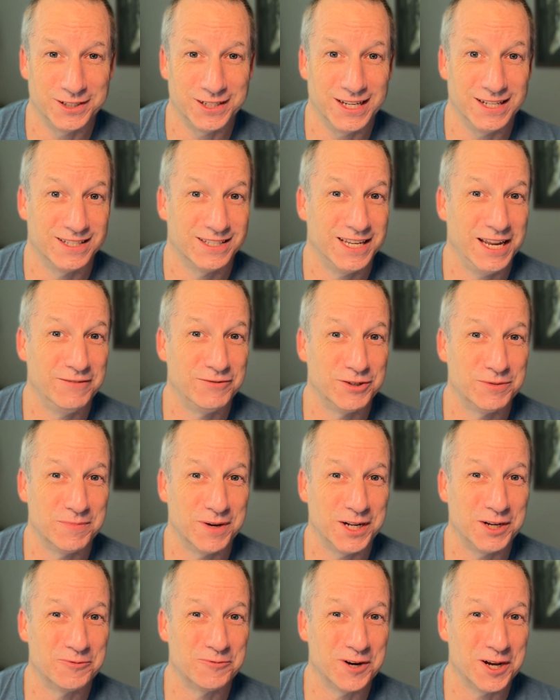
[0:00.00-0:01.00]
it saves you
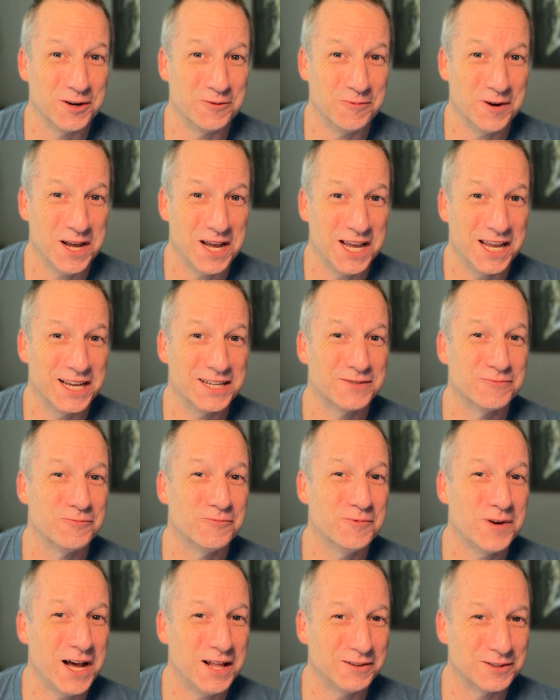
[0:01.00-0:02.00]
money right away as
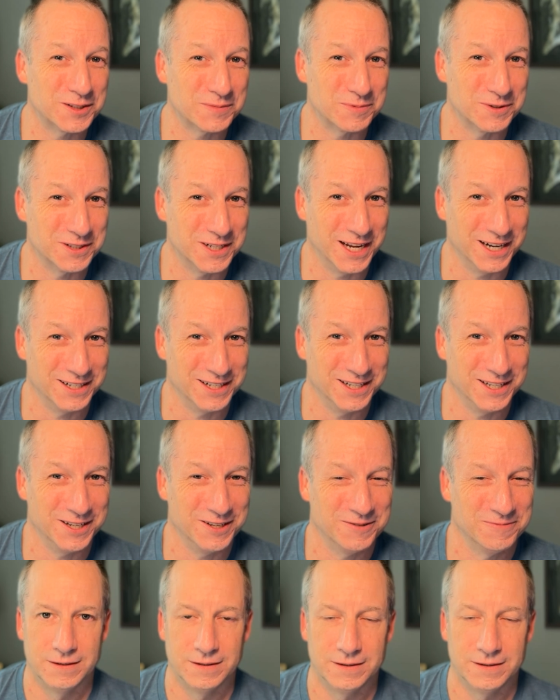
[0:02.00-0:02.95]
well as protecting you.